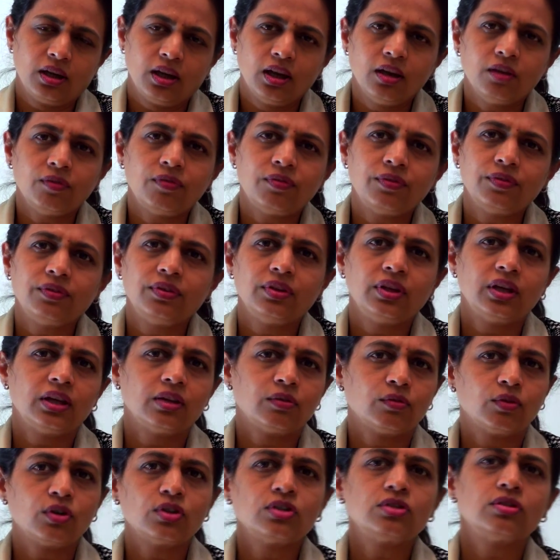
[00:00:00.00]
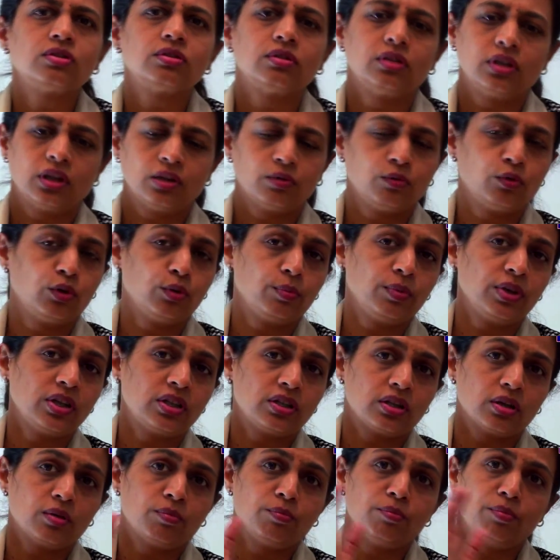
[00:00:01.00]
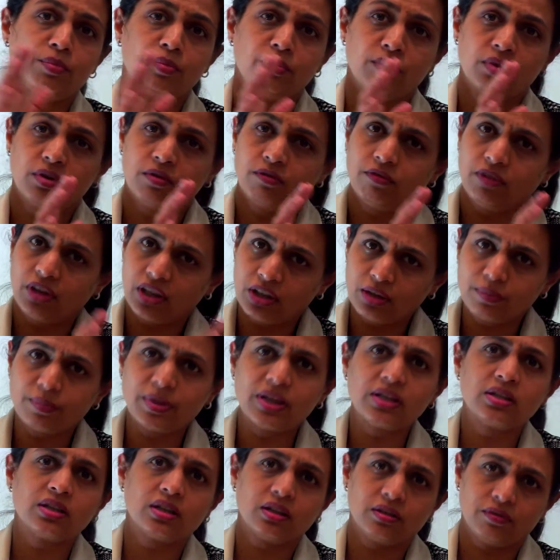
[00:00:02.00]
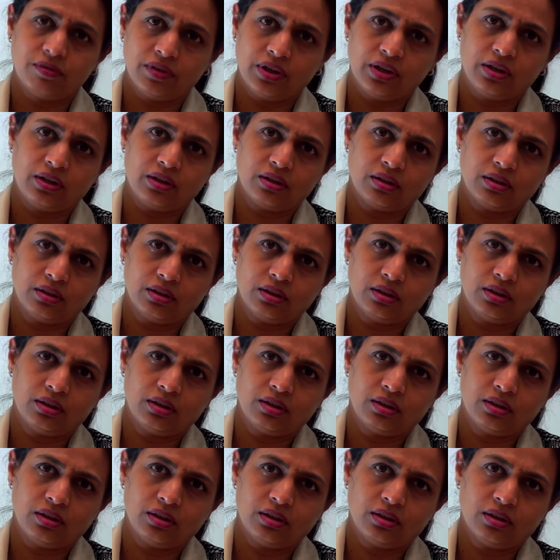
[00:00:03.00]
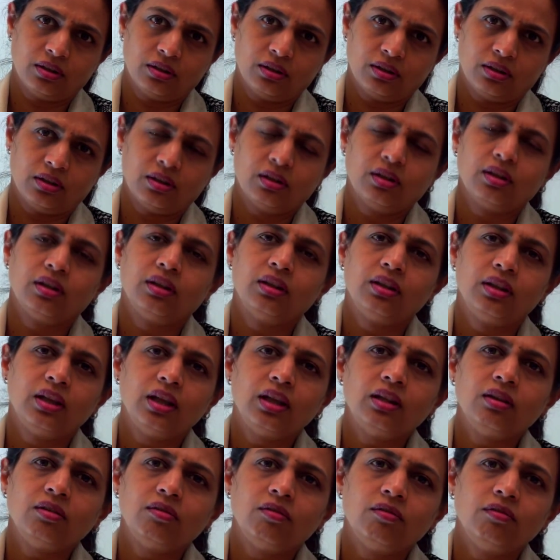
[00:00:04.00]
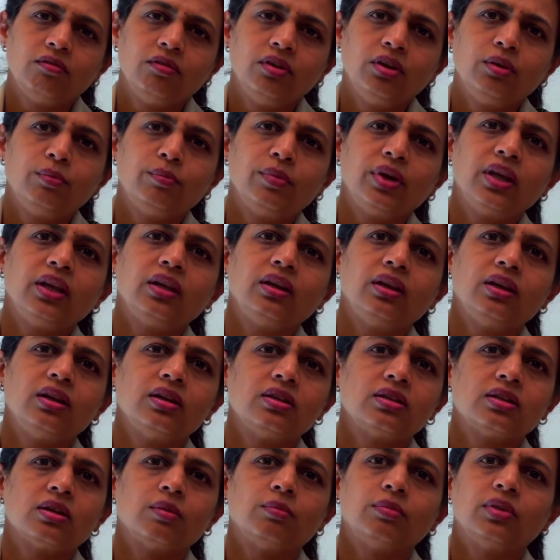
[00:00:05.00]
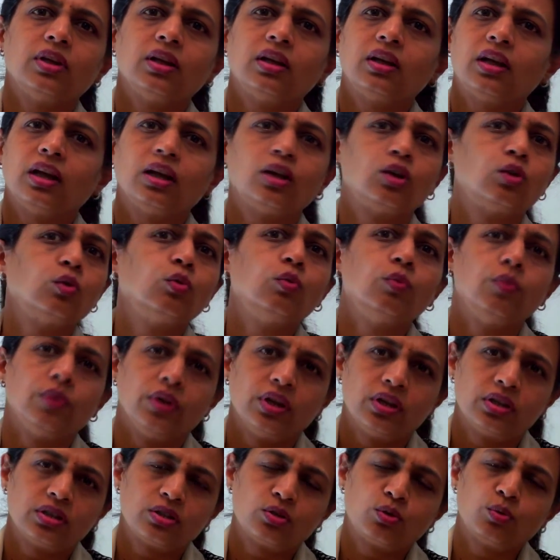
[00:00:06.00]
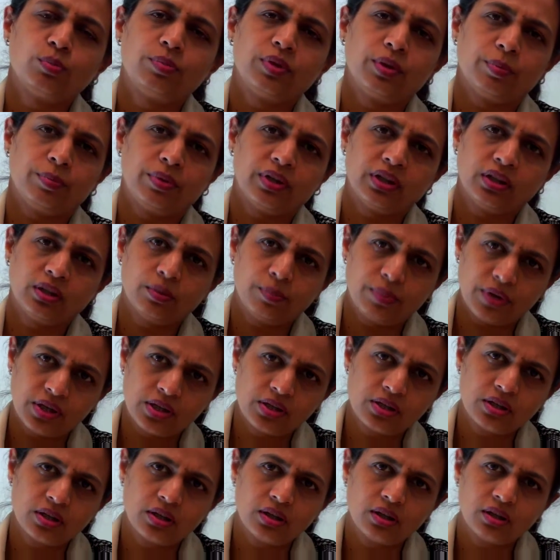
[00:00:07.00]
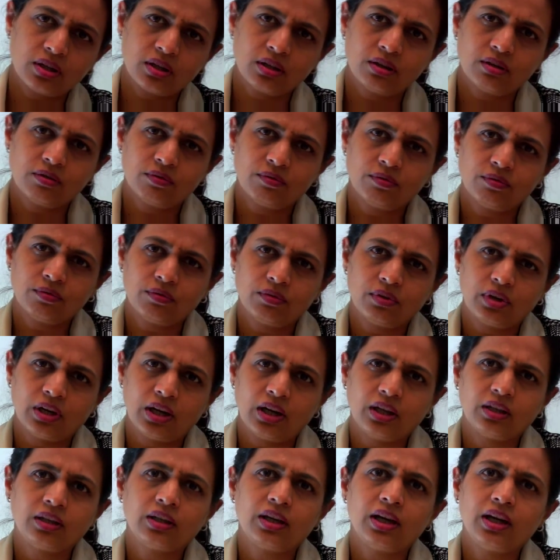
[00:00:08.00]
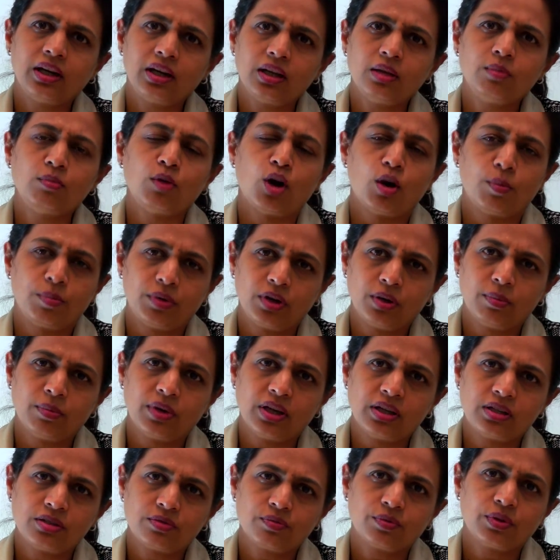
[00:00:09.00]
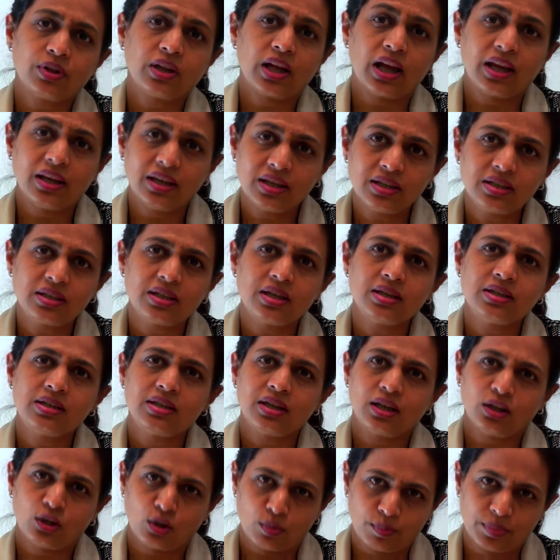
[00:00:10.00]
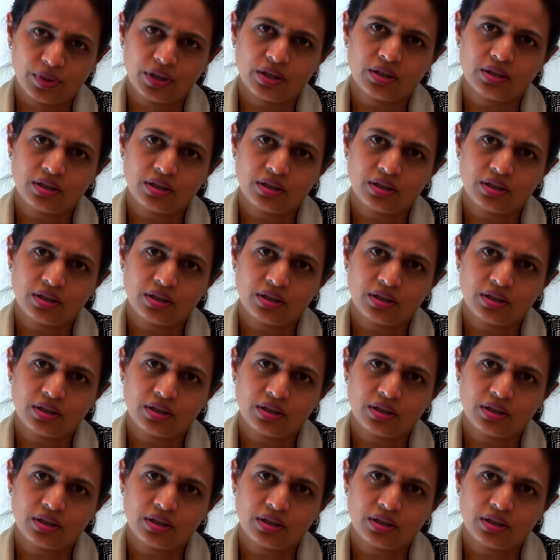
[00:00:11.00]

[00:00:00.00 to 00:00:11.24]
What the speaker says: If there was, there would be some very major event, then we may need something like 2 weeks to prepare the patient and get him optimized for anesthesia and operation.